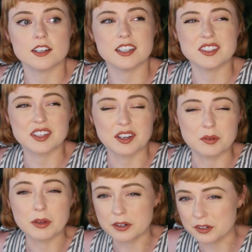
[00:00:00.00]
it's kind of
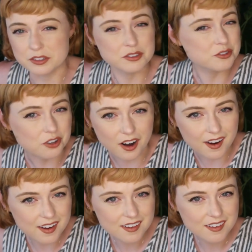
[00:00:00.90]
better to just
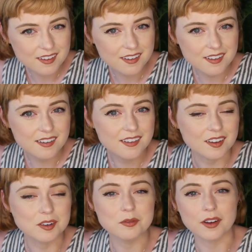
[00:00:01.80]
try
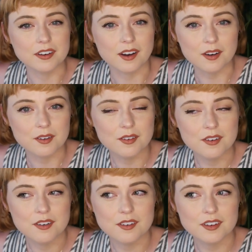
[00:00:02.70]
and find out.
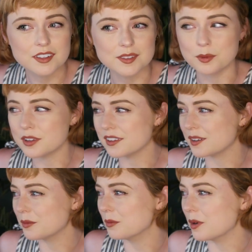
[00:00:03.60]
Because what,
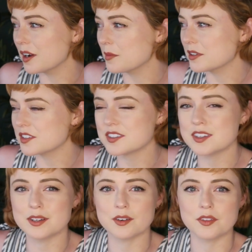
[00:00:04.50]
like, why am I just
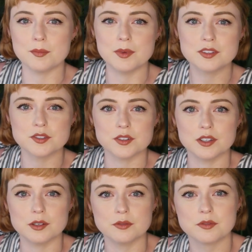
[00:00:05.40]
sitting on the mystery
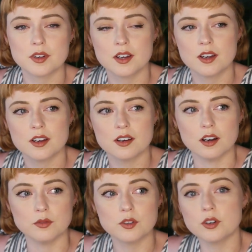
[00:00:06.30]
of,
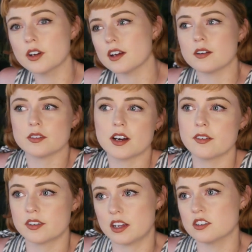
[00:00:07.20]
of could I ever
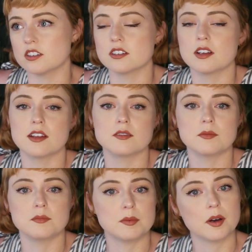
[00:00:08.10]
have an agent and,
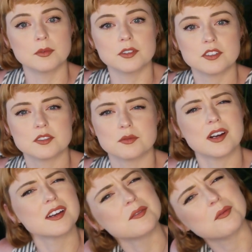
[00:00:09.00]
and be published?
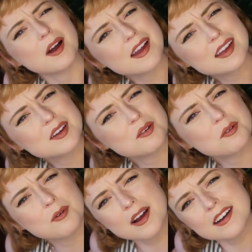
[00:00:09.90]
Why, why,
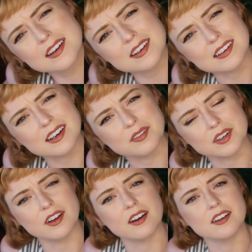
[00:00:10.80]
why have I
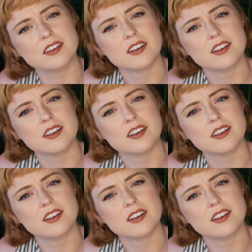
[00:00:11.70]
not